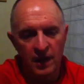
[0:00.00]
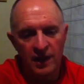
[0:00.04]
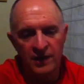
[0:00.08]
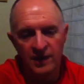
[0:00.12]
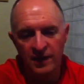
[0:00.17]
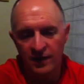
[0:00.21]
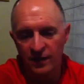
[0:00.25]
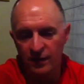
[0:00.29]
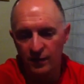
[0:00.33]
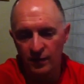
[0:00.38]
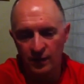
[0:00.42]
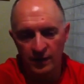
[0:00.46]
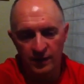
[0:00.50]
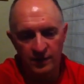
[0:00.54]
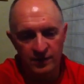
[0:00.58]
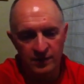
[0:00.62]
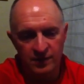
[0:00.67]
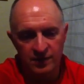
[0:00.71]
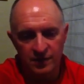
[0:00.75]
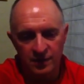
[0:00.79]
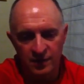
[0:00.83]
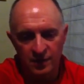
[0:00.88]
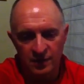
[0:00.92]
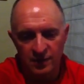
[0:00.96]
Another one.
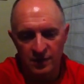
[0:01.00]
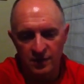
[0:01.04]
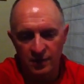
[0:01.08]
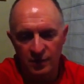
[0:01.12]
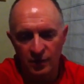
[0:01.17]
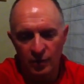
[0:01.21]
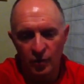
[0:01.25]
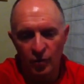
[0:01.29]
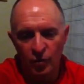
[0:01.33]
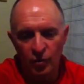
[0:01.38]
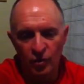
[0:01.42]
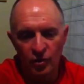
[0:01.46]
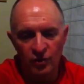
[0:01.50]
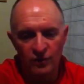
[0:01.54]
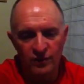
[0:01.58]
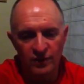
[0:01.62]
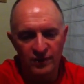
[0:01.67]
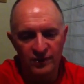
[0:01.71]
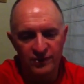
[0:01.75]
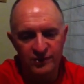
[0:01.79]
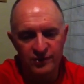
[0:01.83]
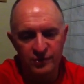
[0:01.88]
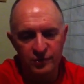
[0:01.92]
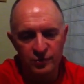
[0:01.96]
All of
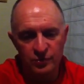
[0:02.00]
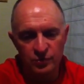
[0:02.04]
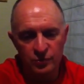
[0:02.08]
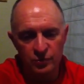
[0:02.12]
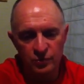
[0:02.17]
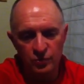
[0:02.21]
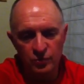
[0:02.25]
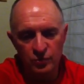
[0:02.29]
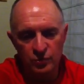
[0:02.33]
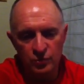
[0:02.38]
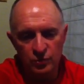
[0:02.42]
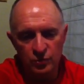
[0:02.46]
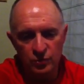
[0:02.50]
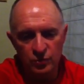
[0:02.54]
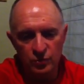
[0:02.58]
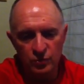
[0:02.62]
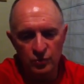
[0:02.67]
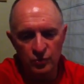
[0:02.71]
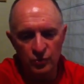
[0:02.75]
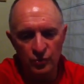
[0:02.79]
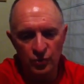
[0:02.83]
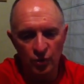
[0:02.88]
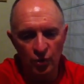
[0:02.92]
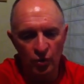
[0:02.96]
us
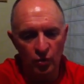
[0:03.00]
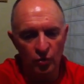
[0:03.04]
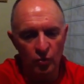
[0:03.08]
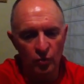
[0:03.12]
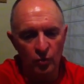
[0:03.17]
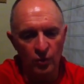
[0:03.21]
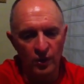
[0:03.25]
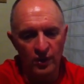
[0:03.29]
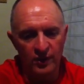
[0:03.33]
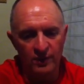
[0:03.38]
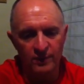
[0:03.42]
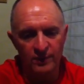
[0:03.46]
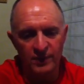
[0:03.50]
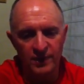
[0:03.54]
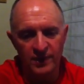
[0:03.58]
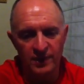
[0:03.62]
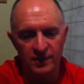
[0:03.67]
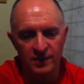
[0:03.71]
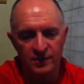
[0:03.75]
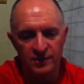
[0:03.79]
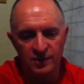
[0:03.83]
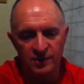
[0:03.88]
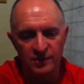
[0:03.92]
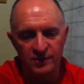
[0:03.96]
who know what it
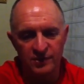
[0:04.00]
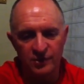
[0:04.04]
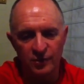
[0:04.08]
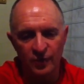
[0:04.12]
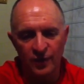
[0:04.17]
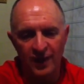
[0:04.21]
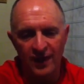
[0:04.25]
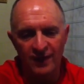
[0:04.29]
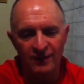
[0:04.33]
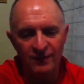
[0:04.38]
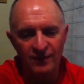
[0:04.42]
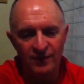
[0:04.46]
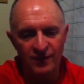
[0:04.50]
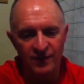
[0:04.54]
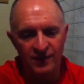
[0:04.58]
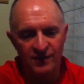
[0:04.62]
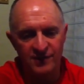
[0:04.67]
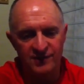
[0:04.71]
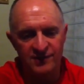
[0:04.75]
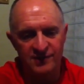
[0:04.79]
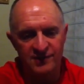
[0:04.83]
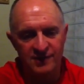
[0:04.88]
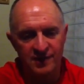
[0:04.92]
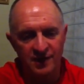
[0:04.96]
means are so
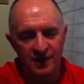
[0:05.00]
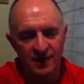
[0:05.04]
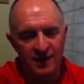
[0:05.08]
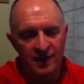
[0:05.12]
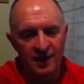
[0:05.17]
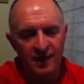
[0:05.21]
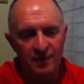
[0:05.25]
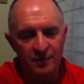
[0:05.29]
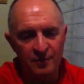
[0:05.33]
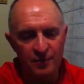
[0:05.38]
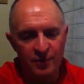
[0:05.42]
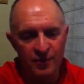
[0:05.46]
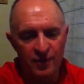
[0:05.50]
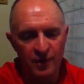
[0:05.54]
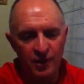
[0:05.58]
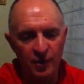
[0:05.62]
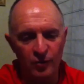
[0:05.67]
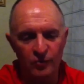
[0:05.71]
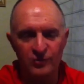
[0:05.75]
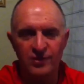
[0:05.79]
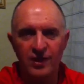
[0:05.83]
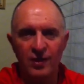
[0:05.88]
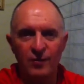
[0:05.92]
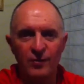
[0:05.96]
envious and
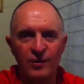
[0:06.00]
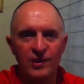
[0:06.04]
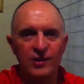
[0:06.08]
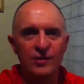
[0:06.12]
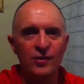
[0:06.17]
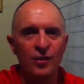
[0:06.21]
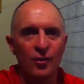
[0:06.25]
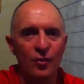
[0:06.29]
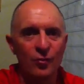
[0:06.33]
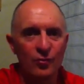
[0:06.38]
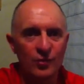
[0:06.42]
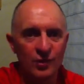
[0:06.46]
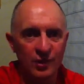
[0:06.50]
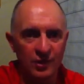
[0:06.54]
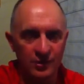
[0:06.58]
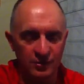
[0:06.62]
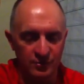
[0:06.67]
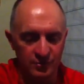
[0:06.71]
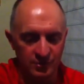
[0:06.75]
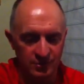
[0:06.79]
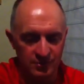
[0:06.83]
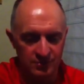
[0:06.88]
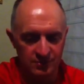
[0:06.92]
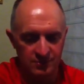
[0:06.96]
proud that we know you.
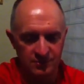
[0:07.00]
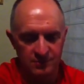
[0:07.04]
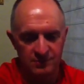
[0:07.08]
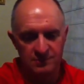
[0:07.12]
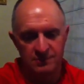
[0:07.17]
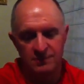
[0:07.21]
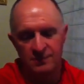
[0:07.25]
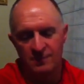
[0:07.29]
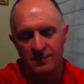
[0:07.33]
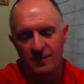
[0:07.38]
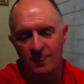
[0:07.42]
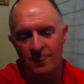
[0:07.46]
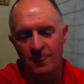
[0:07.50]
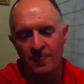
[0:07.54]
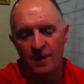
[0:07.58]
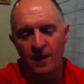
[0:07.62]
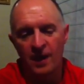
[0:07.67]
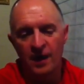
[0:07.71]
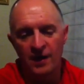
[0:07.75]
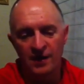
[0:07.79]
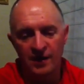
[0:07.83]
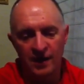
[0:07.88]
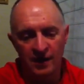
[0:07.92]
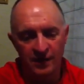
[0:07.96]

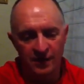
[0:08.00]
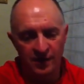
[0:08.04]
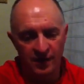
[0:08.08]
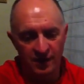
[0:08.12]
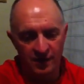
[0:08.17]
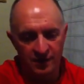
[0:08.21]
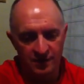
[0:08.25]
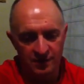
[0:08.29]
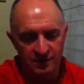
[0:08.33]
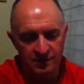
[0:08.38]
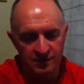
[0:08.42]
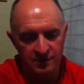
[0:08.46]
Another.